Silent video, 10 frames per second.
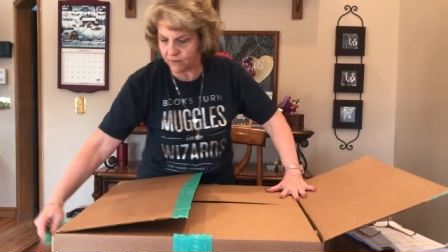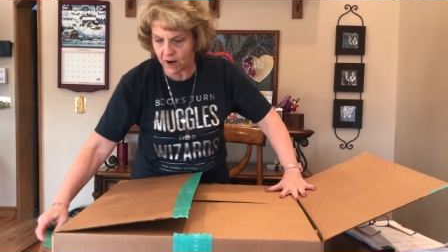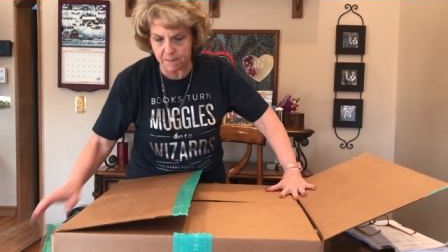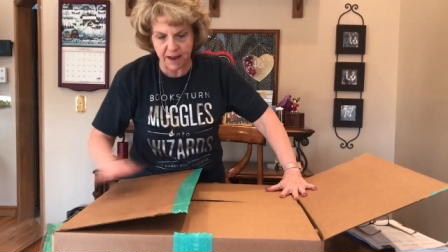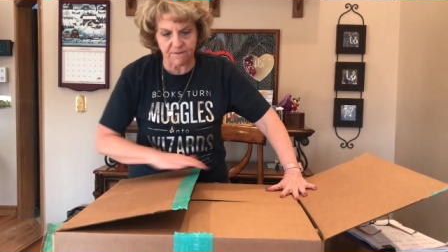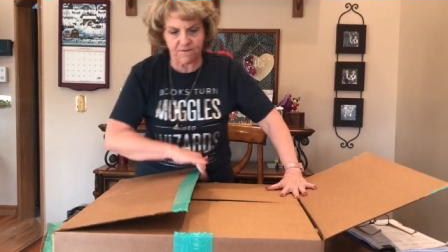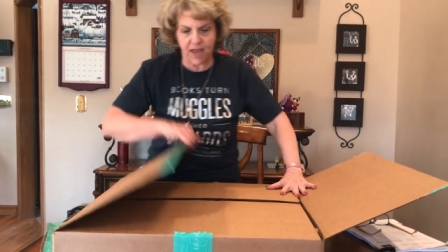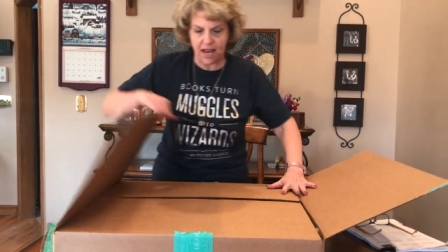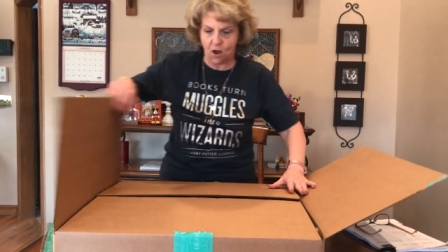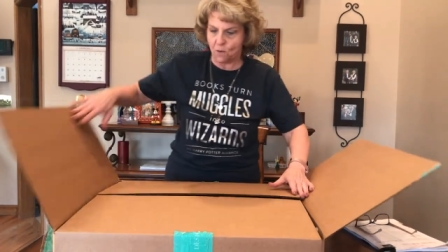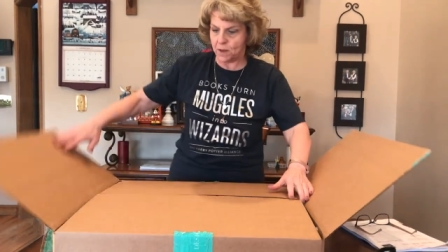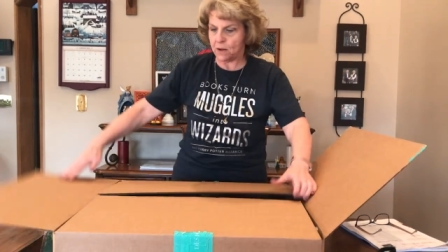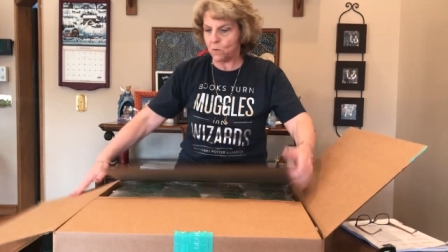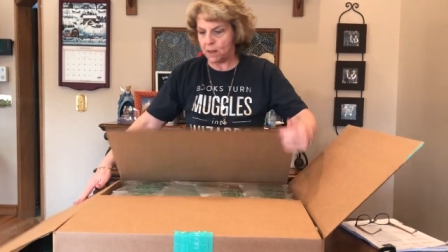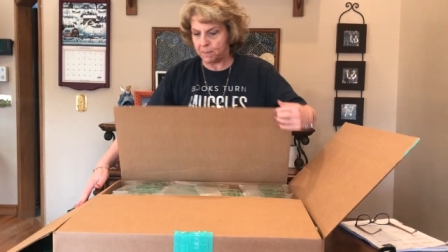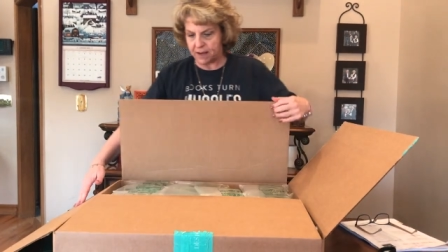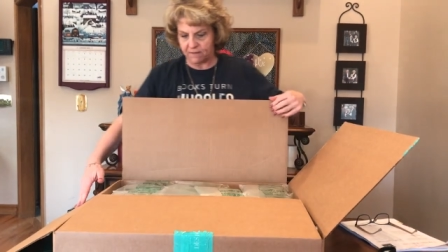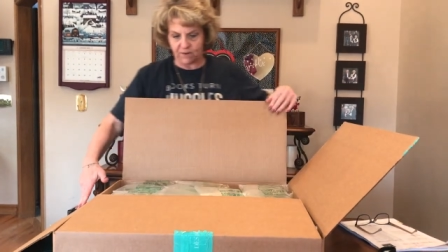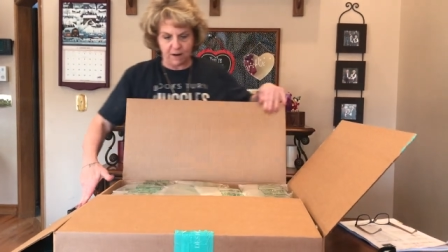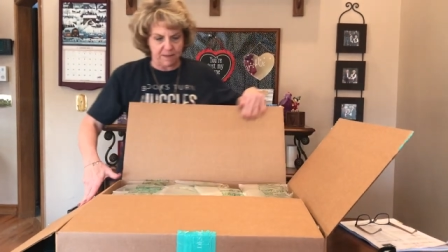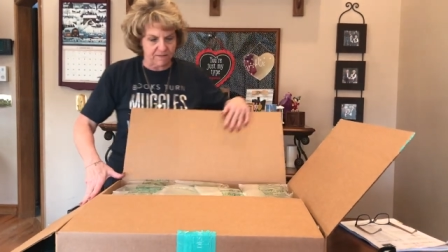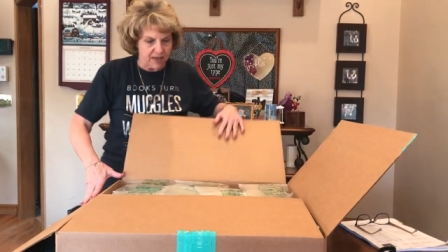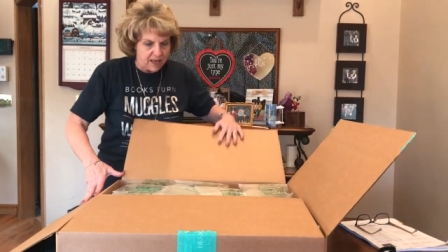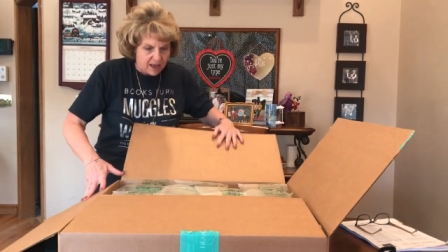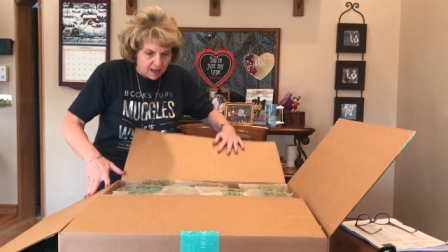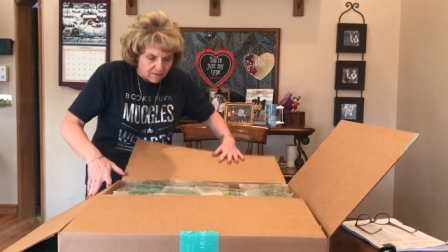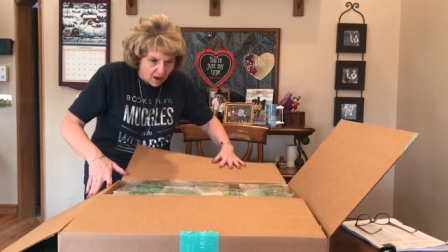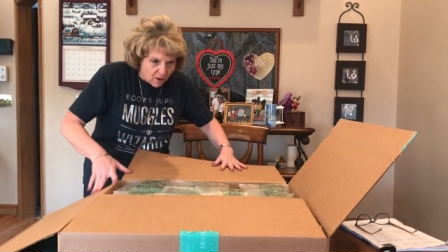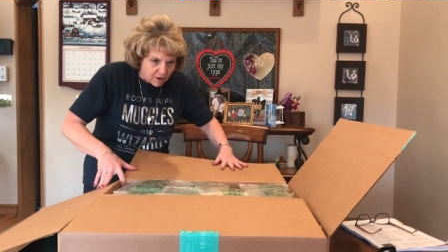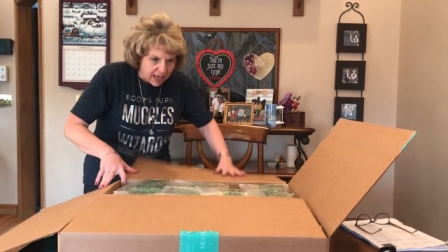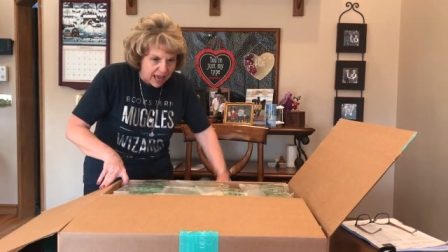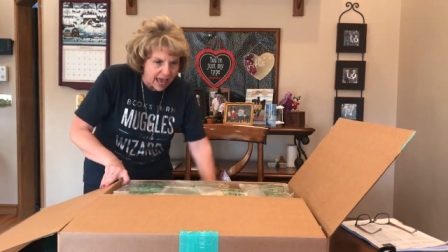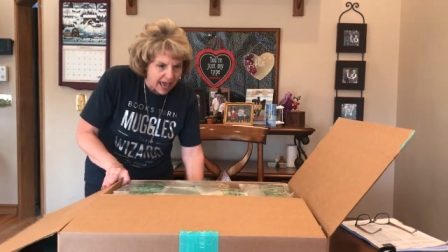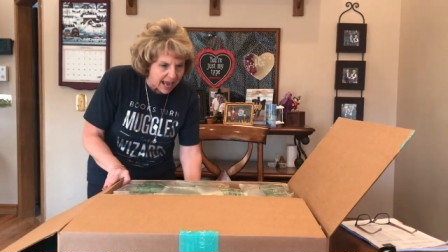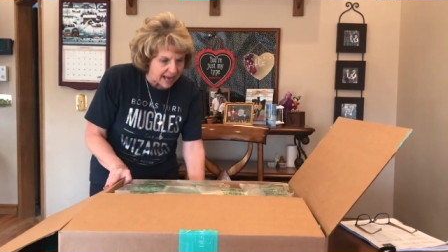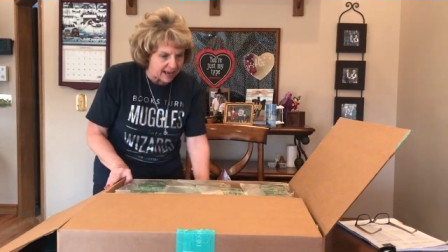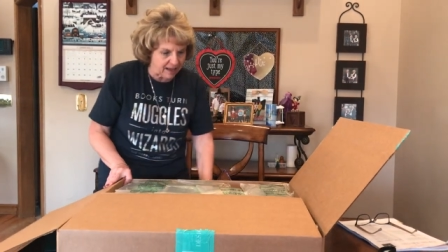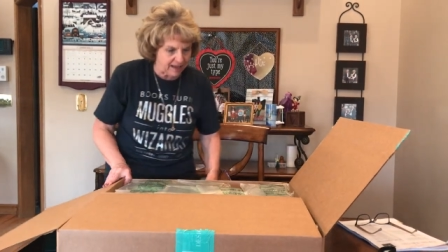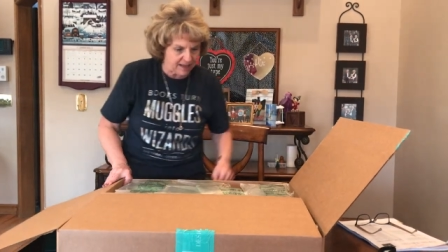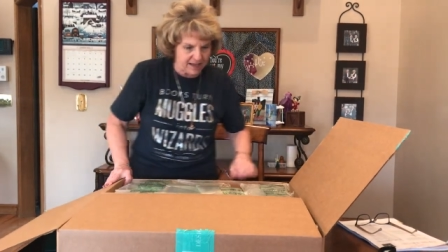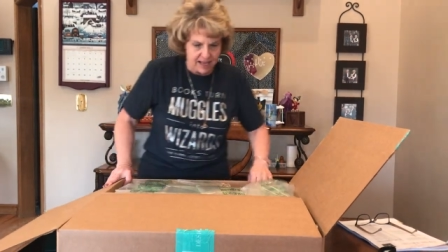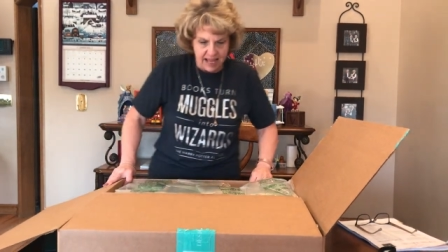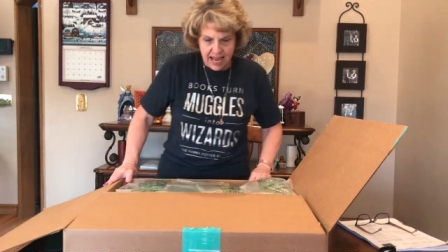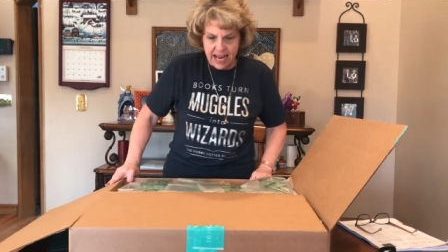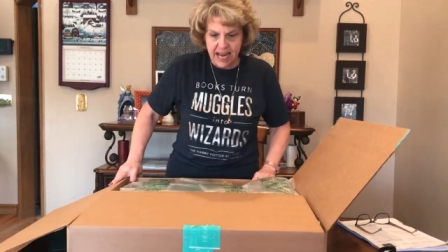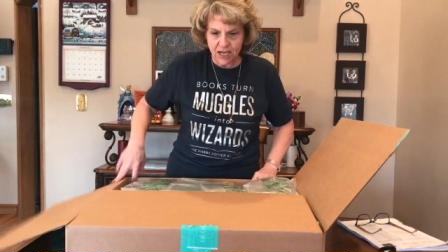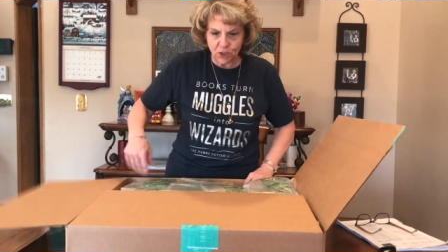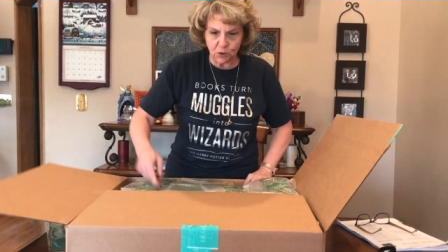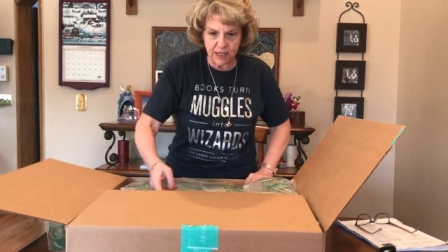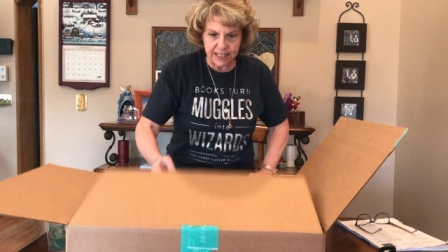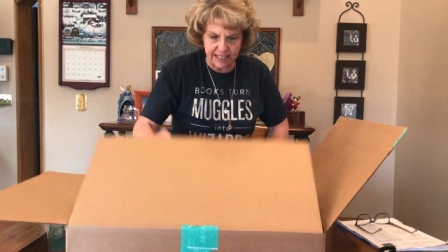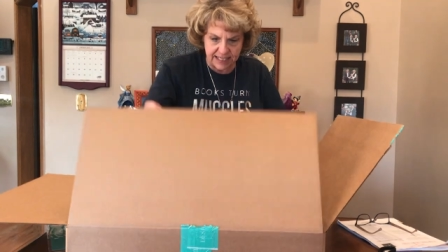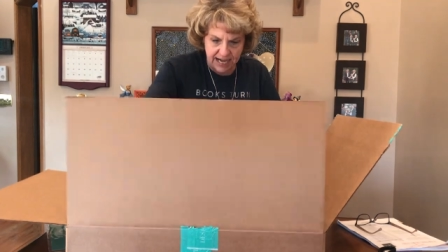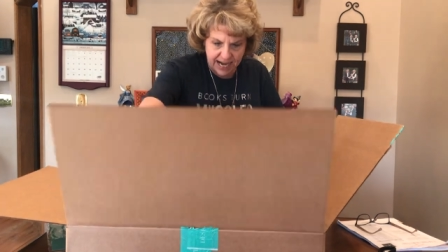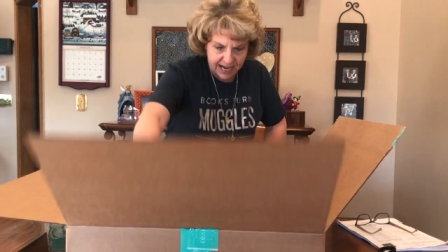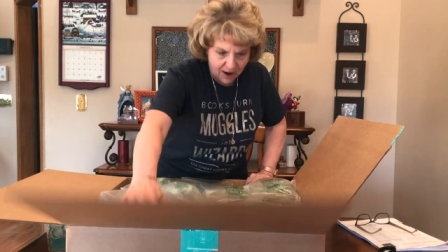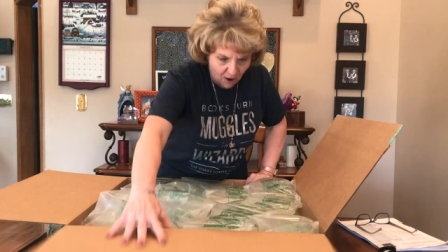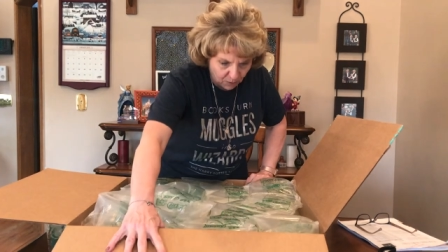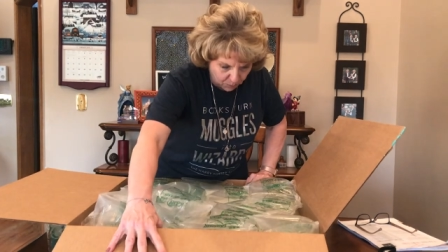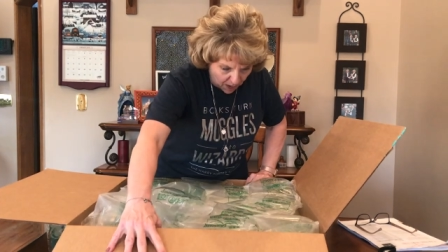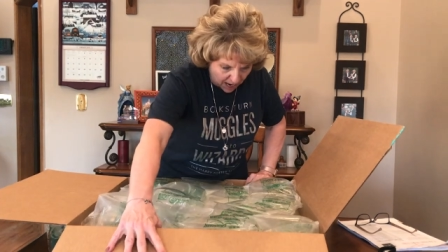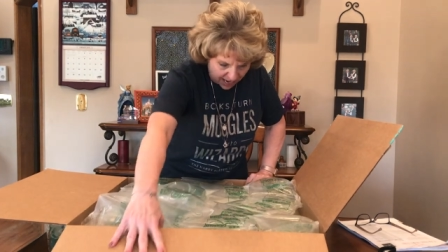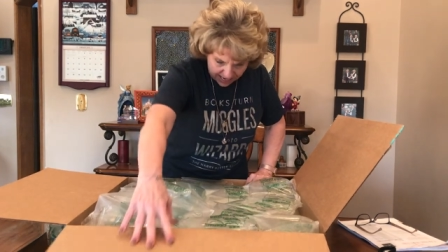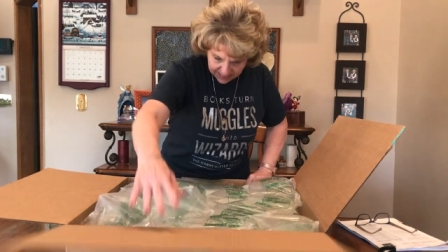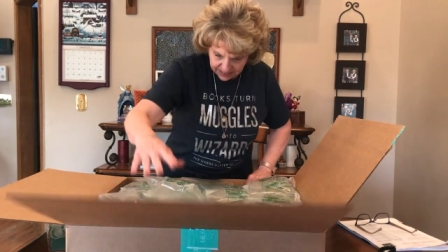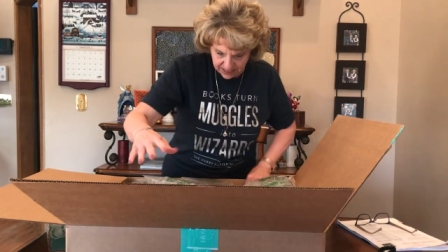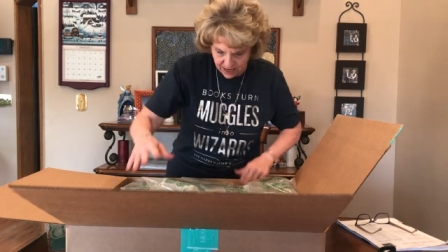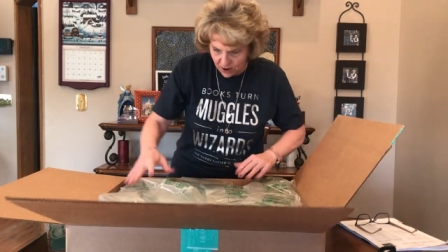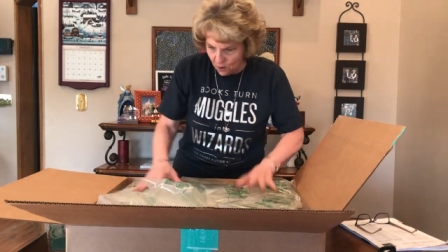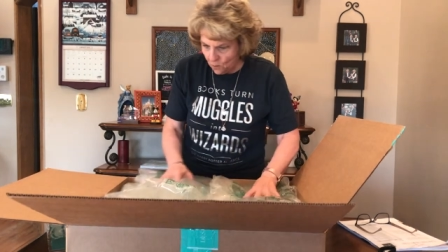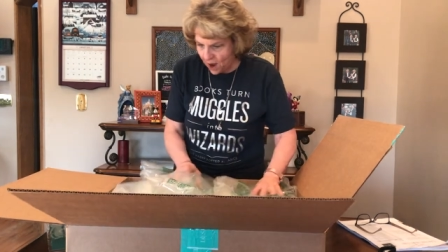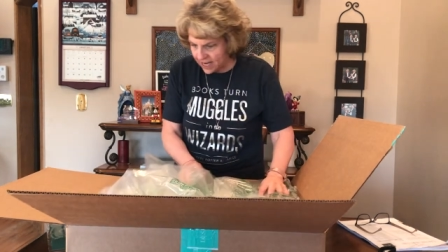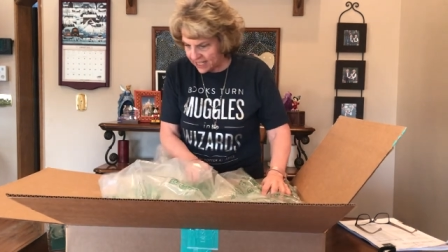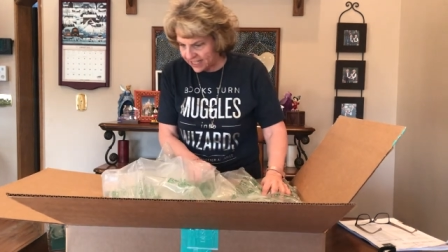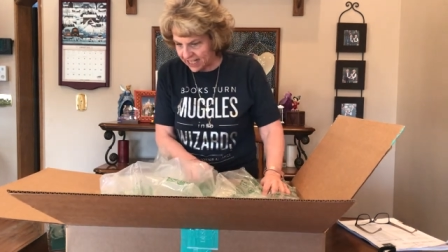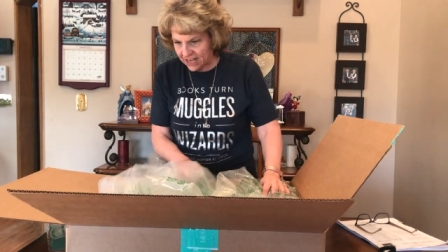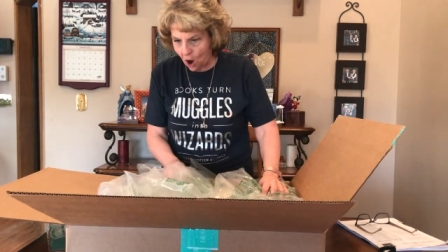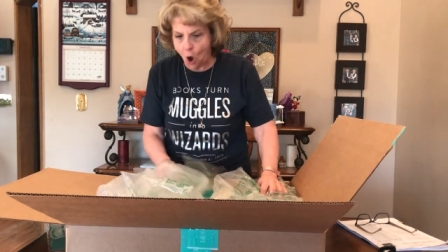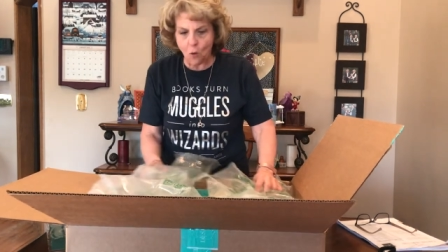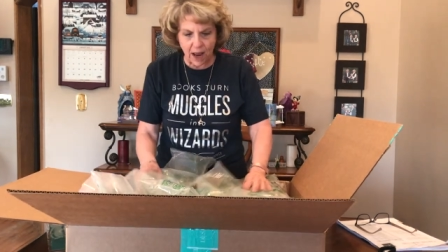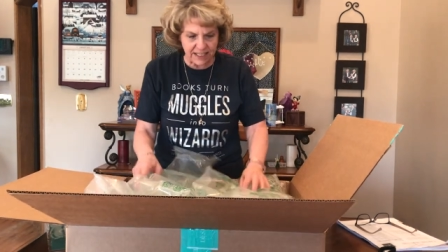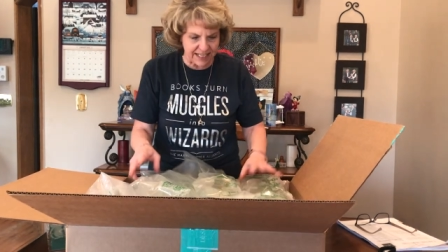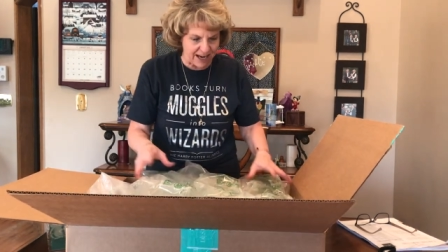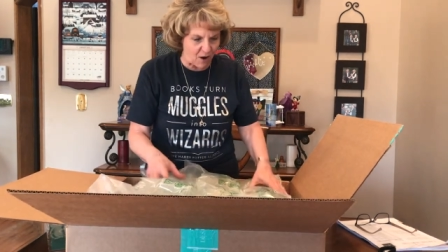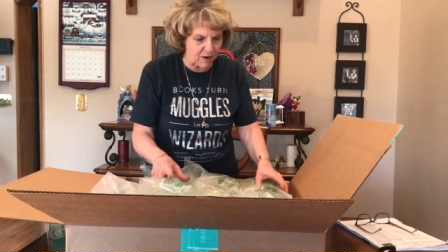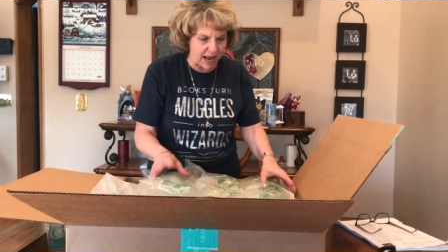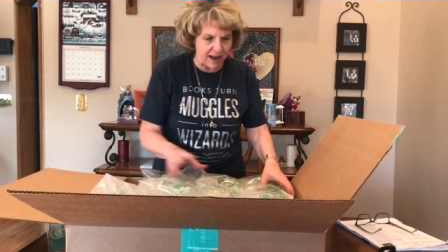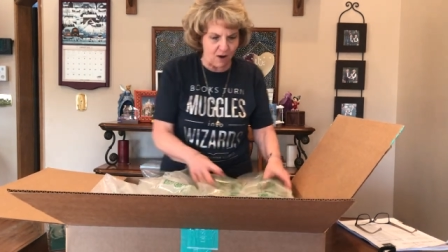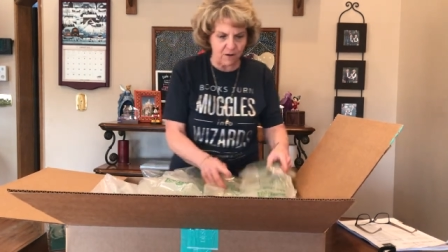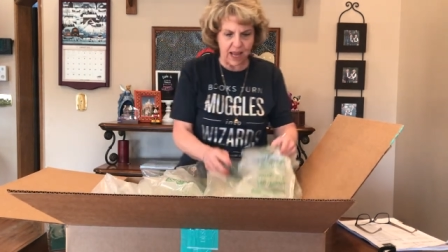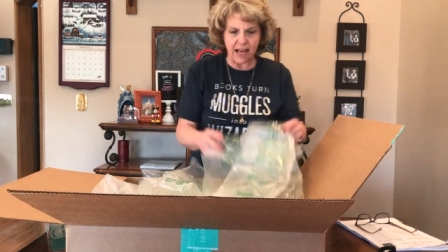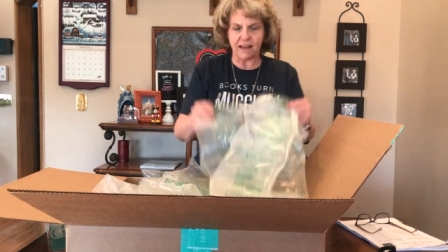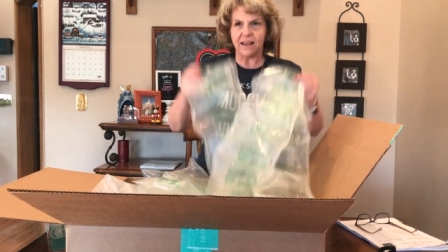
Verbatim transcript: in front of my face. Oh, well, it will be in front of my, okay. Interesting, all right. Why does it, oh, I see. Okay, okay.